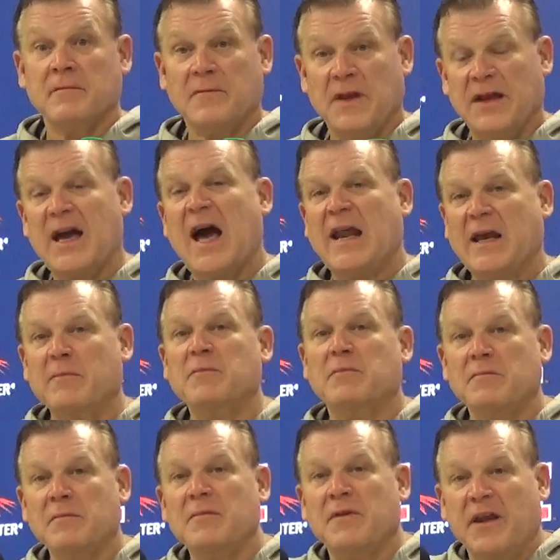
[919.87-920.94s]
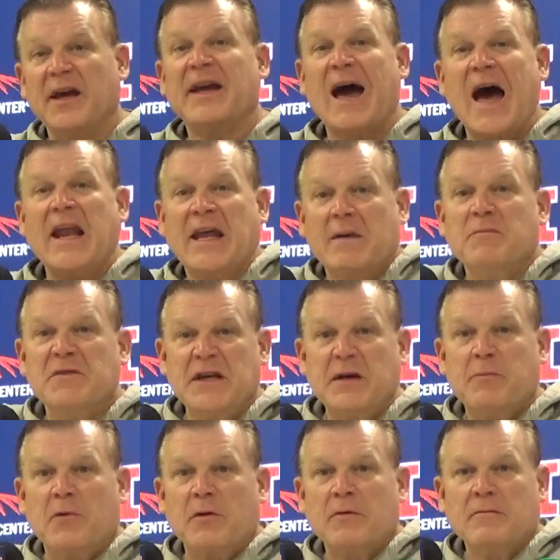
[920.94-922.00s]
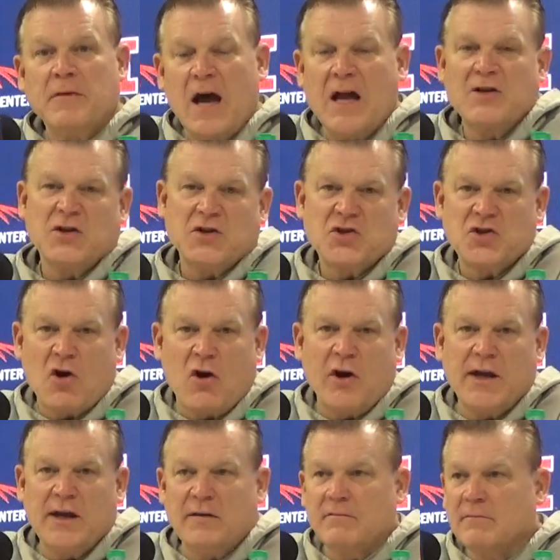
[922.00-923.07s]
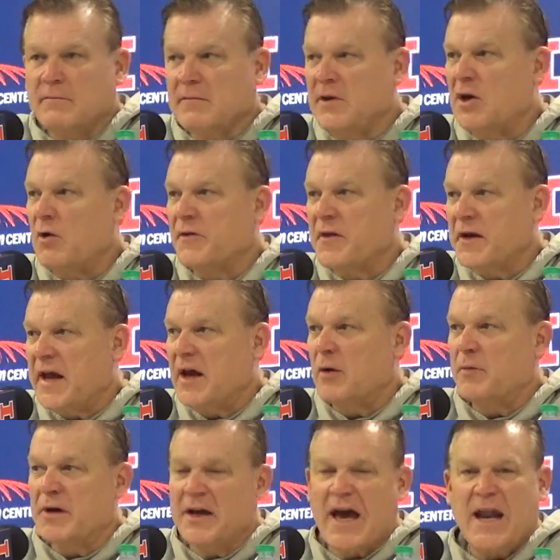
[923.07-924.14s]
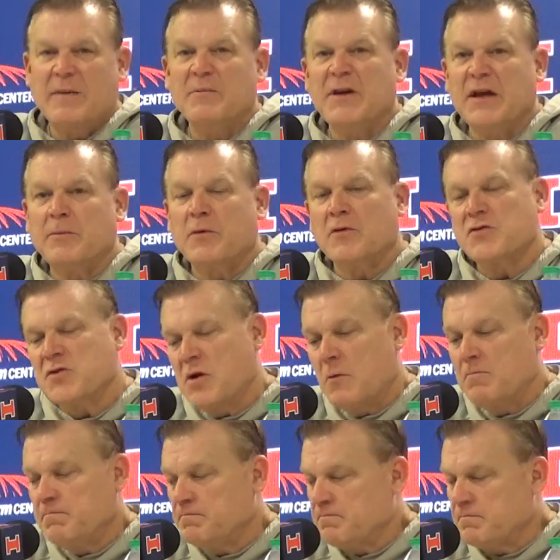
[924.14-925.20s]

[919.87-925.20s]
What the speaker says: that got him deeper, not just starting, you know, at the nail, but got him deeper. So